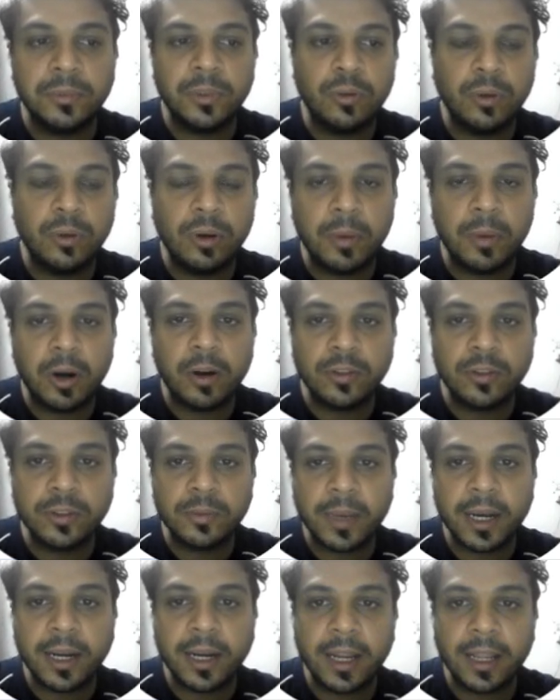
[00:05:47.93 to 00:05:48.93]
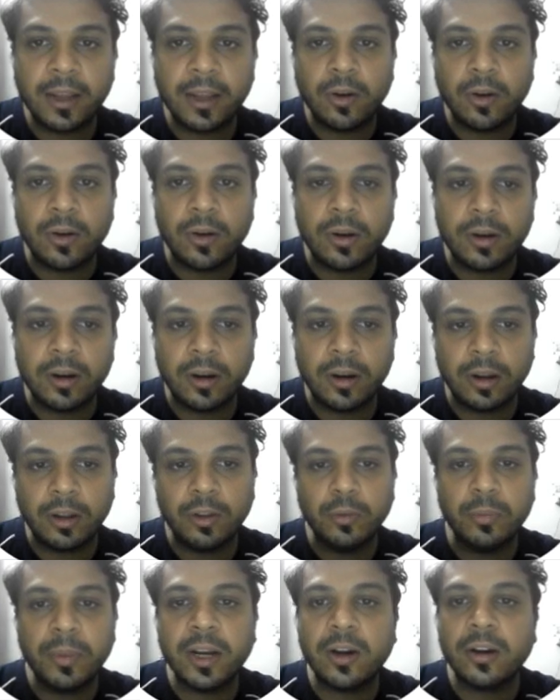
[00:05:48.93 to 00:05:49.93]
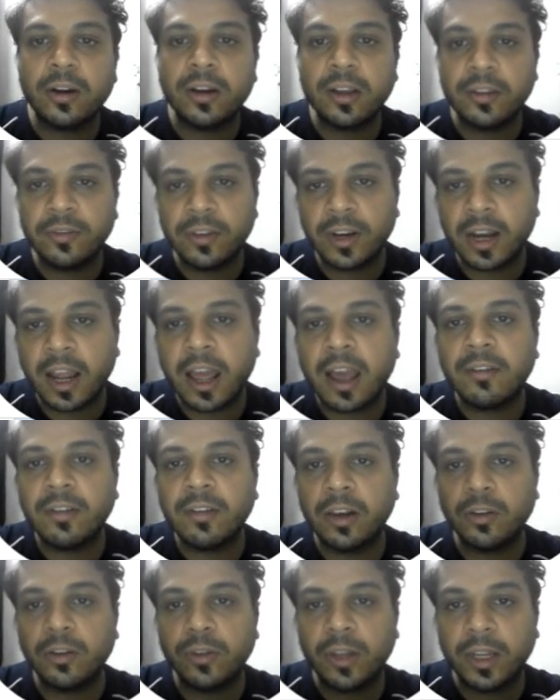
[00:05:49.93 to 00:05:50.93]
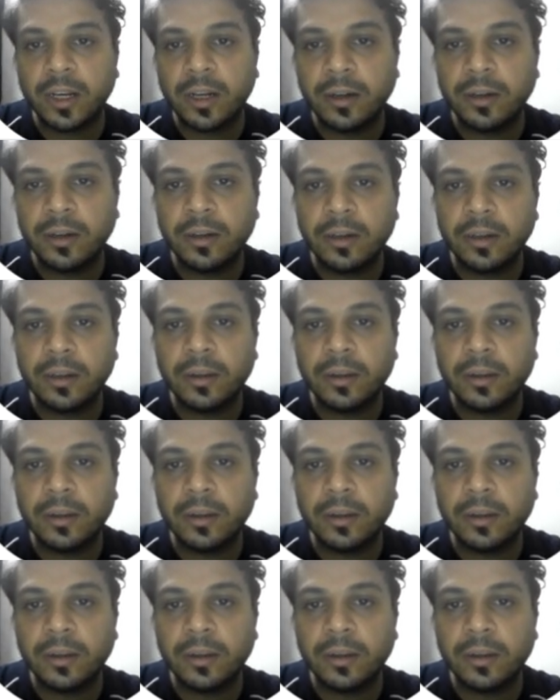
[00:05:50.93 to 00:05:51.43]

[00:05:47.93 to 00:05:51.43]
equal amount of spending, or you may not even have allocated